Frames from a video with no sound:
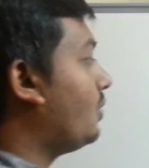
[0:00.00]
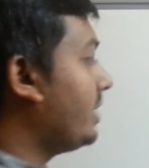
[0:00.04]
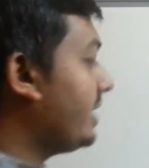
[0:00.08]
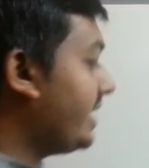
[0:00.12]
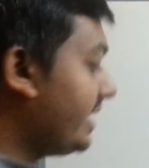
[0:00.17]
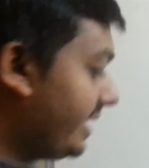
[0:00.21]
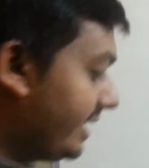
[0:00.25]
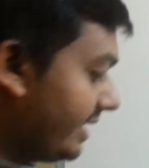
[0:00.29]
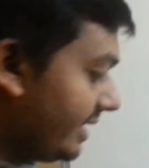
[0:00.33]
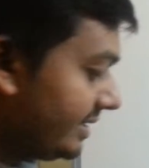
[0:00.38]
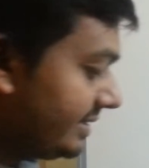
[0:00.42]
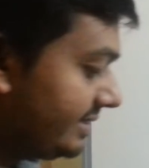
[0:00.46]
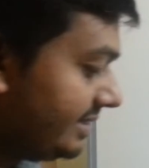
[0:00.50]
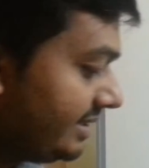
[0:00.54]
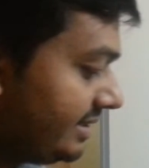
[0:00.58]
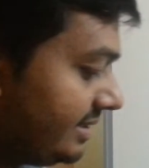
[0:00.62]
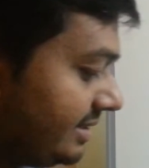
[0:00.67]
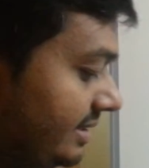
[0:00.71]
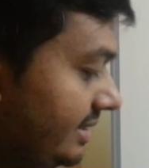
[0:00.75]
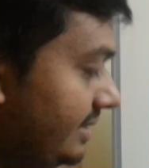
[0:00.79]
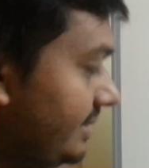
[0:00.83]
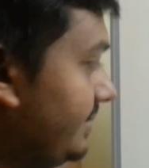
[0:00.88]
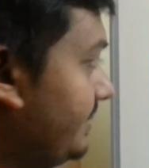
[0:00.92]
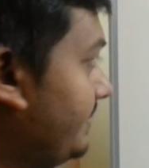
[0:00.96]
So what it
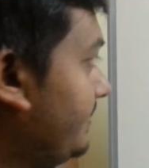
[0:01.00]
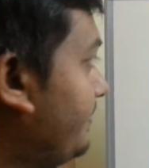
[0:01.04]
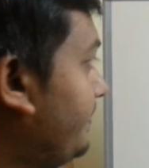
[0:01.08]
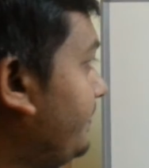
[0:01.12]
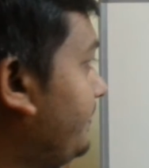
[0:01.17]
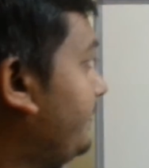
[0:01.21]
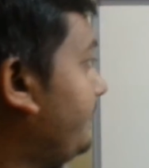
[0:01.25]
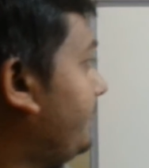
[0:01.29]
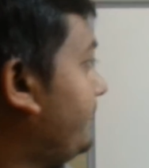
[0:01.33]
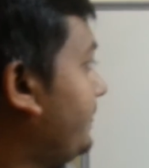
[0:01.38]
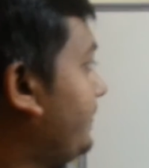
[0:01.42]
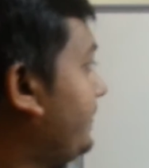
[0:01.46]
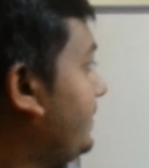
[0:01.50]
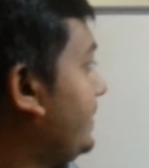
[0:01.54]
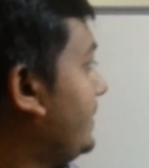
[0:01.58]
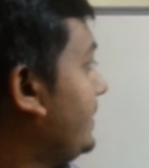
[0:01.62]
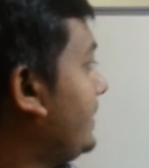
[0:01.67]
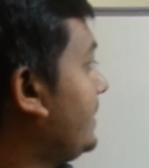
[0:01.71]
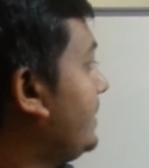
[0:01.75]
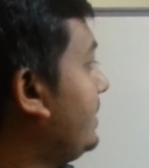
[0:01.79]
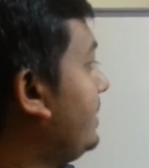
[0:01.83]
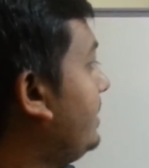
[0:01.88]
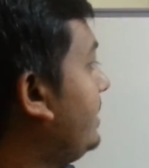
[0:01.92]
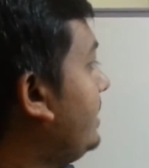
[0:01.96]
does is
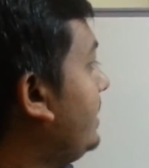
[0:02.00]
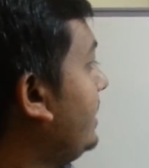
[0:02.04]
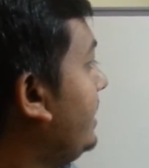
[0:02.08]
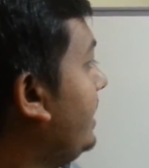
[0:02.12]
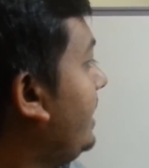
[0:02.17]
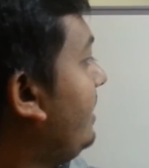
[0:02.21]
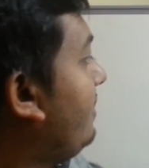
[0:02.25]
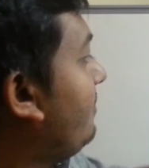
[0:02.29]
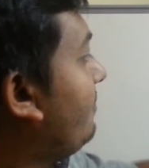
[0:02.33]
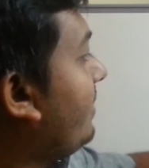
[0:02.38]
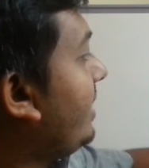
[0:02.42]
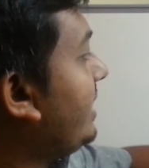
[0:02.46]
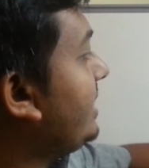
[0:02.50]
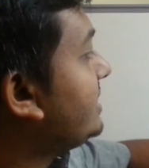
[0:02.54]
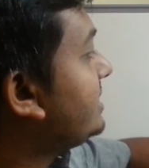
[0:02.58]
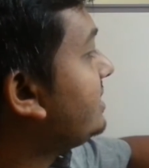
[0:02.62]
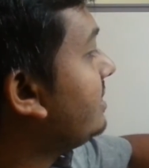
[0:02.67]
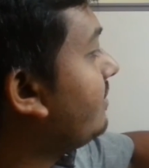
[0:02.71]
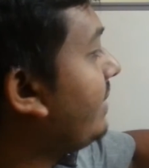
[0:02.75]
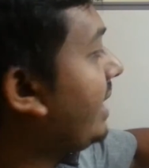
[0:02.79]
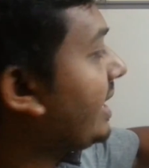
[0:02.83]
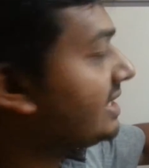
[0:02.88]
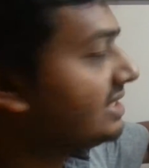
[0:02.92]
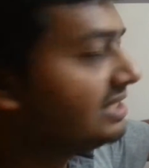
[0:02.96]
it
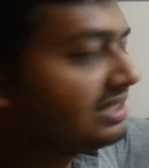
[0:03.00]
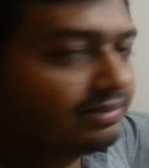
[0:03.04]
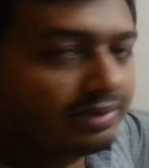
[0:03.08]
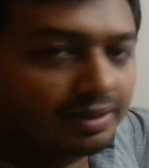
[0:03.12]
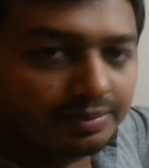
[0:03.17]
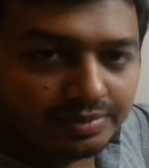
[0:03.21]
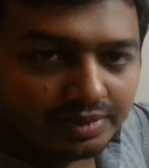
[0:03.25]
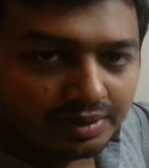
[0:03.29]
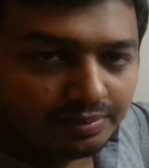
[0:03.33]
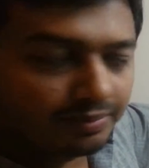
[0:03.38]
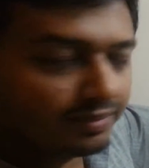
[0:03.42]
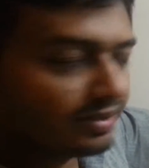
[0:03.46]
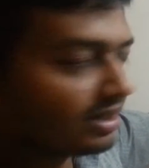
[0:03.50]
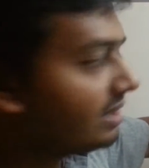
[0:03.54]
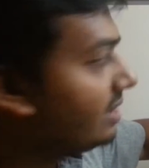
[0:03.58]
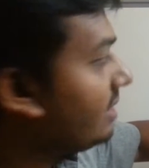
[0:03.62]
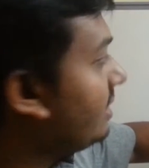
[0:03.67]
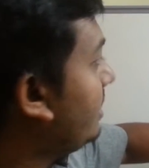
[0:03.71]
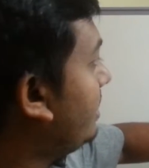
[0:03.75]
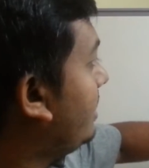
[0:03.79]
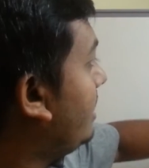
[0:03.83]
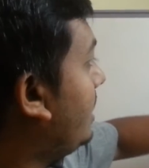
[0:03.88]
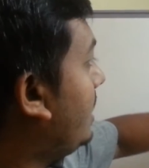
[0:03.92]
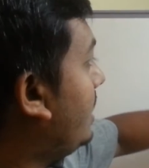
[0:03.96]
finds the maximum
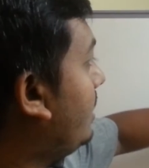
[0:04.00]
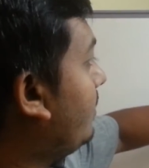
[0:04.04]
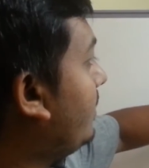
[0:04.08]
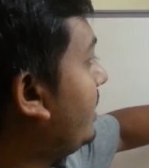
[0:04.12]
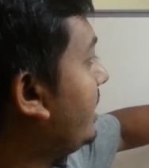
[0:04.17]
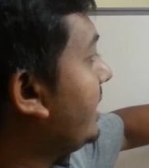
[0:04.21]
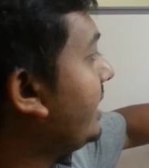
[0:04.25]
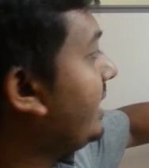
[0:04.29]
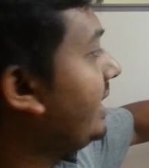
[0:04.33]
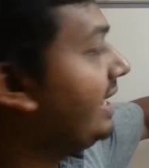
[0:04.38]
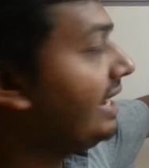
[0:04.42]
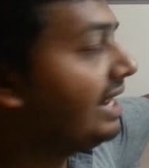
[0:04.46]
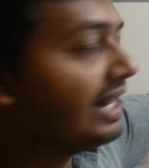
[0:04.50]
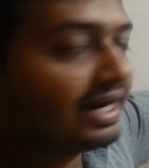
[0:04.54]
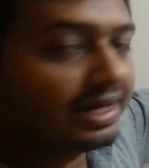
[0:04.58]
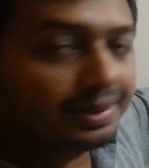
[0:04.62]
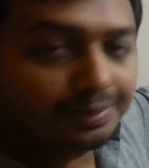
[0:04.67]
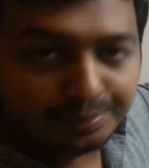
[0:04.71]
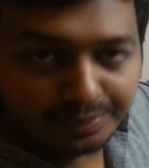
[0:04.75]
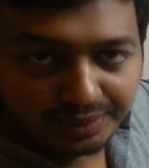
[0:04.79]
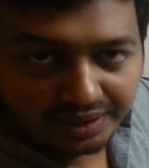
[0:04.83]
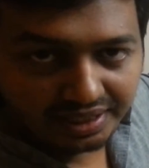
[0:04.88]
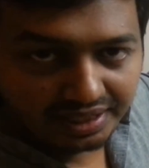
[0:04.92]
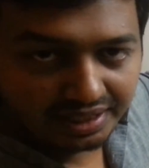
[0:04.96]
number among
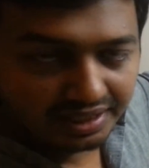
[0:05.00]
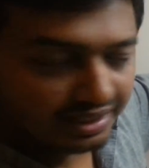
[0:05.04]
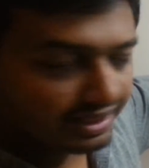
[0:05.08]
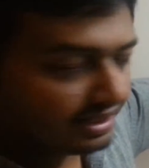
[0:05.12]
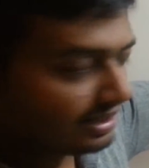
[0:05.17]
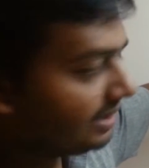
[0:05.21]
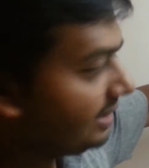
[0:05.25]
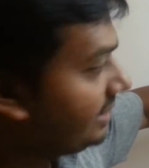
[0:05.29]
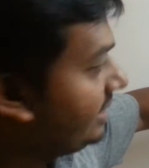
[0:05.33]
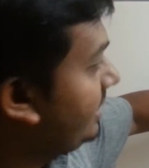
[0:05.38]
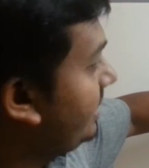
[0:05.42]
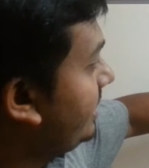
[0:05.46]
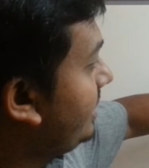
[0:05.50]
a and b,